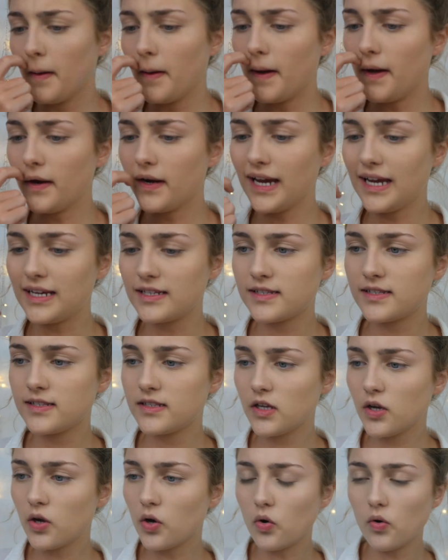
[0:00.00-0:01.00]
Okay,
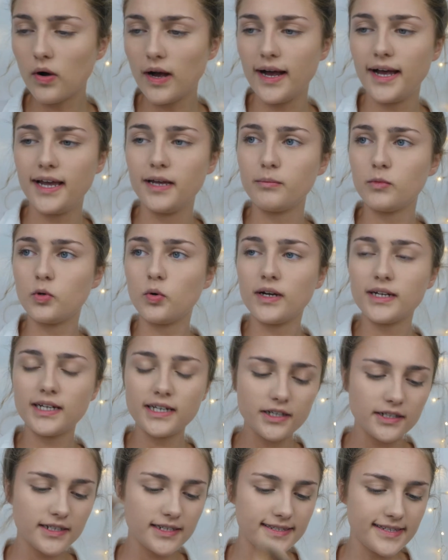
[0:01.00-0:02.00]
so I'm quickly
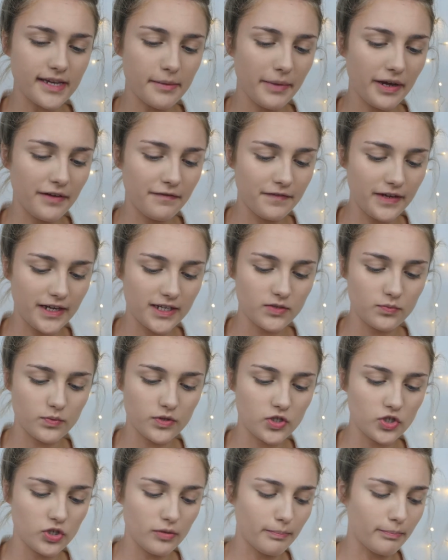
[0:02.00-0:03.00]
going to set my face
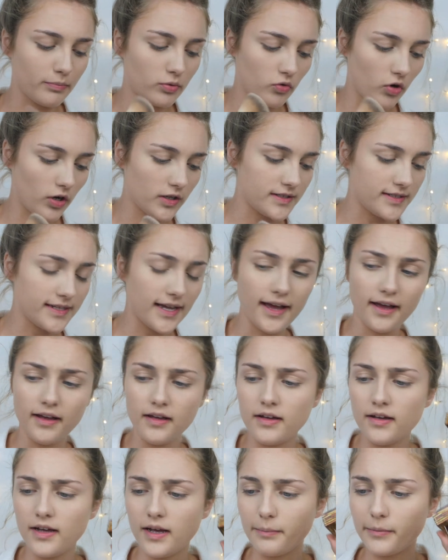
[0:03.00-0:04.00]
with some bronzer.
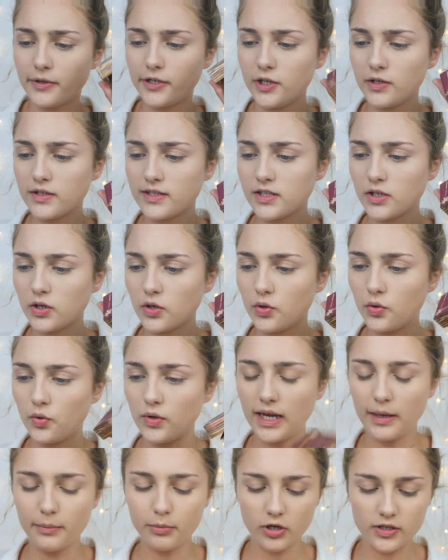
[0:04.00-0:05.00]
I'm going to use the
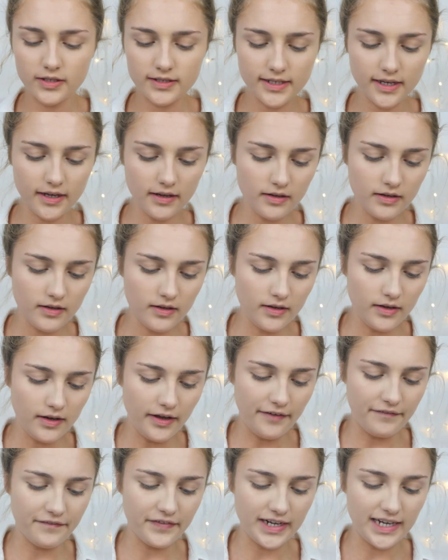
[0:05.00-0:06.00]
Hoola bronzer.
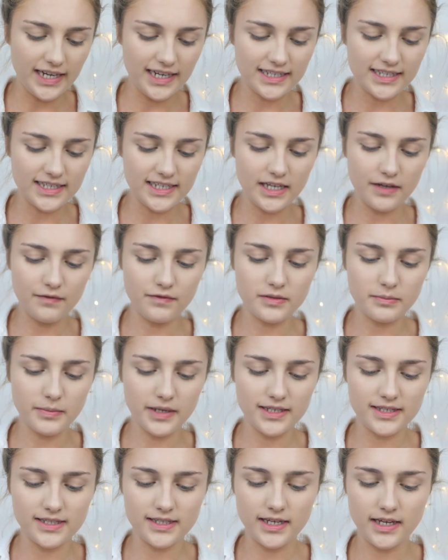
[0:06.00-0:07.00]
I feel like it gives
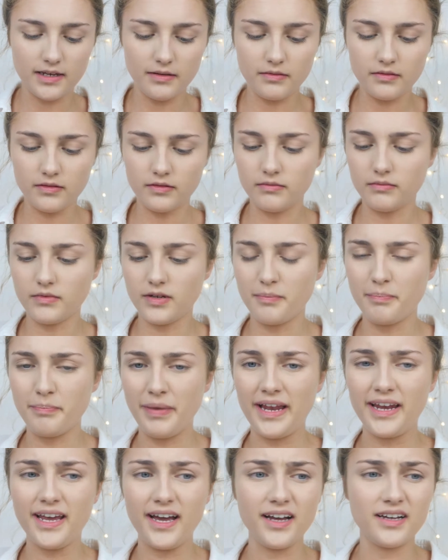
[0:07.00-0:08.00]
my skin a
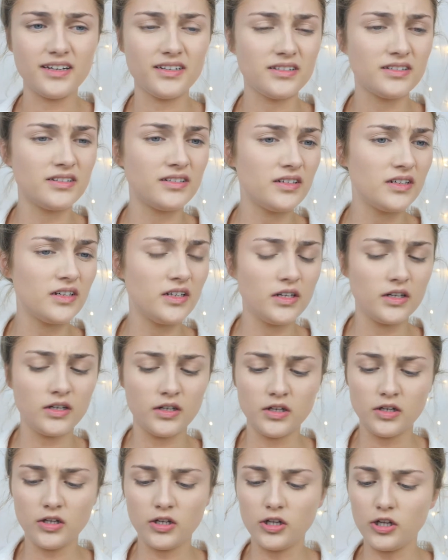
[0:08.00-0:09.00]
better
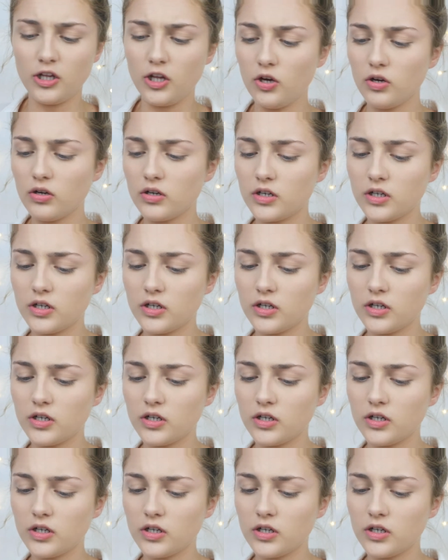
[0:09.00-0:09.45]
look